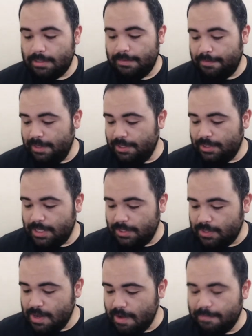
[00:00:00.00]
finish
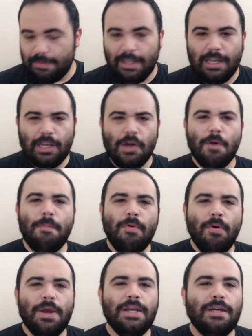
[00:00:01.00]
things off, the low
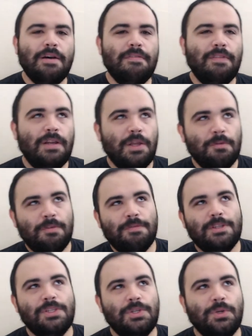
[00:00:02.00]
point of the New
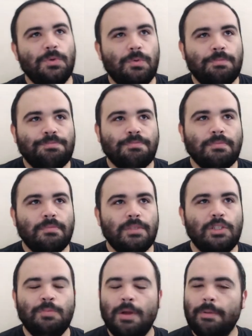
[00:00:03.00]
fifty-two, this
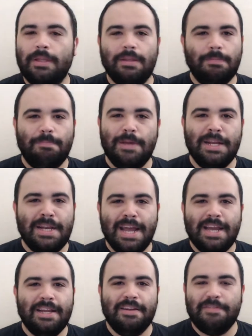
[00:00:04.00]
is probably the big
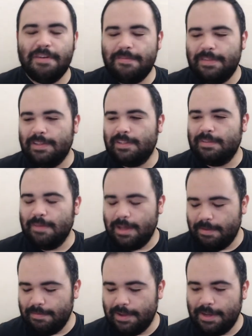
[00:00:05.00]
negative of this
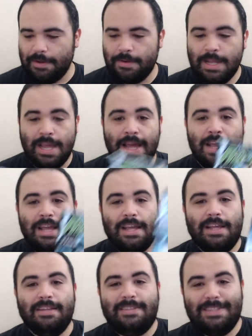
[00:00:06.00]
uh, video,
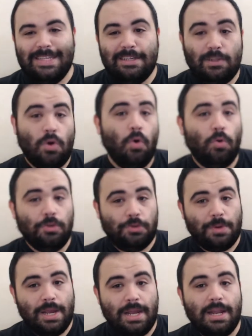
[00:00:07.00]
is this whole
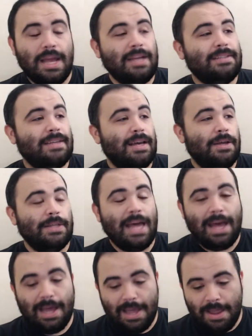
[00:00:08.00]
trade, Exiled.
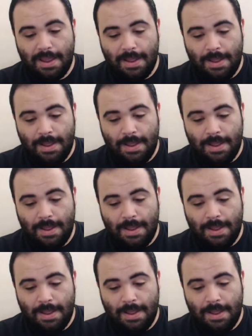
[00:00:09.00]
I